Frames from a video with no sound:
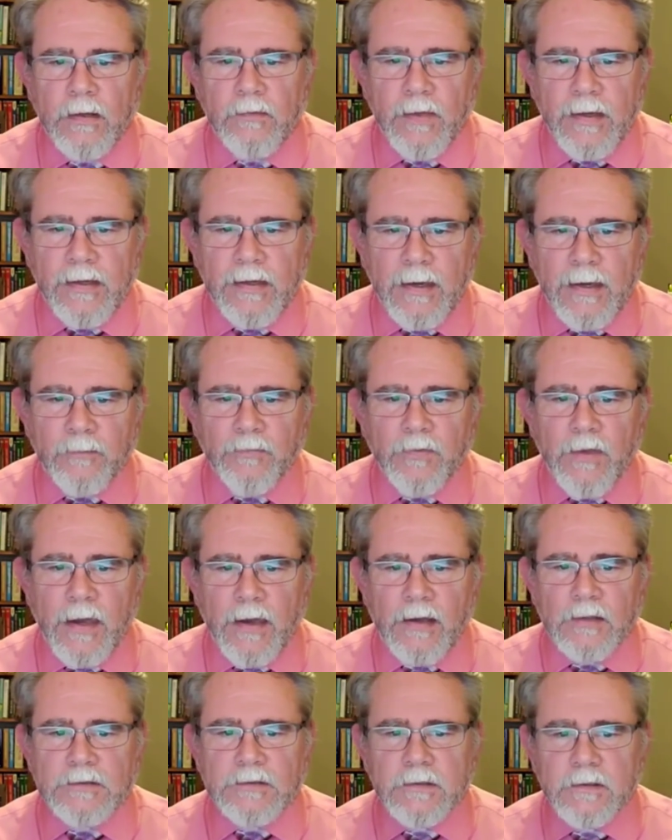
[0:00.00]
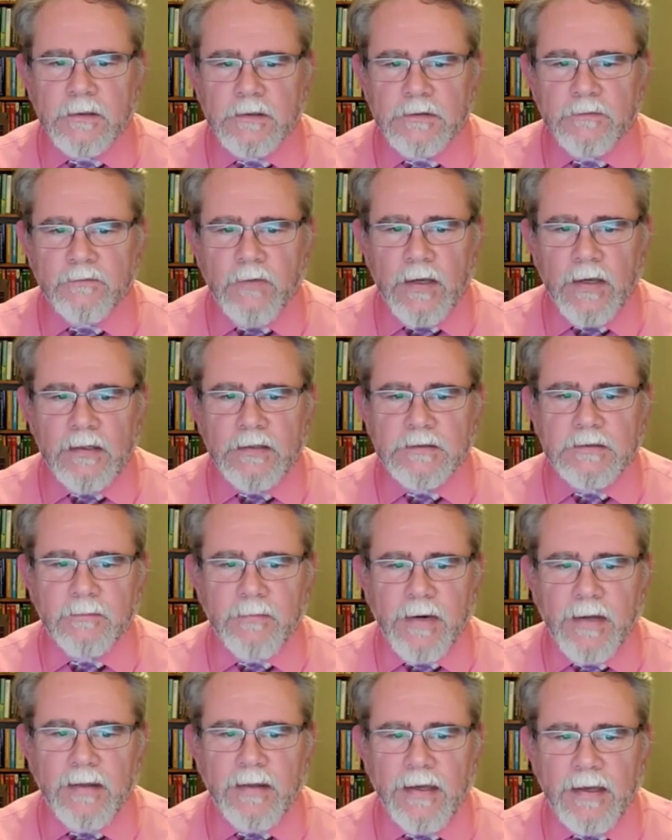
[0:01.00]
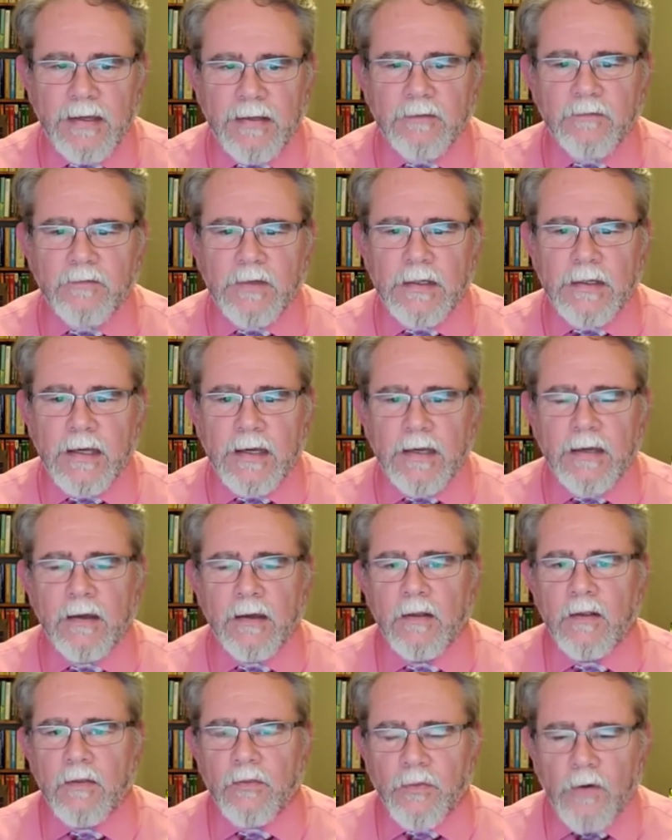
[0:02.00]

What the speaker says: They kept the house under surveillance, and by the end of the day,